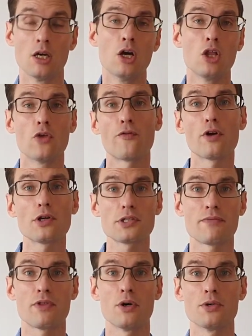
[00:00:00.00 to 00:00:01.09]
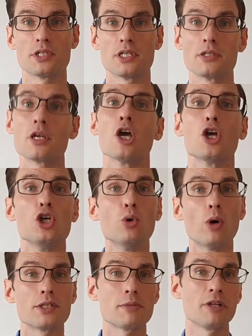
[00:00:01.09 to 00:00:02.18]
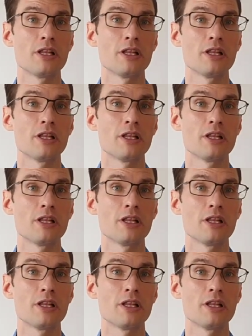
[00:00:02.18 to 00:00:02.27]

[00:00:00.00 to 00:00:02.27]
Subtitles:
The first of those is you want something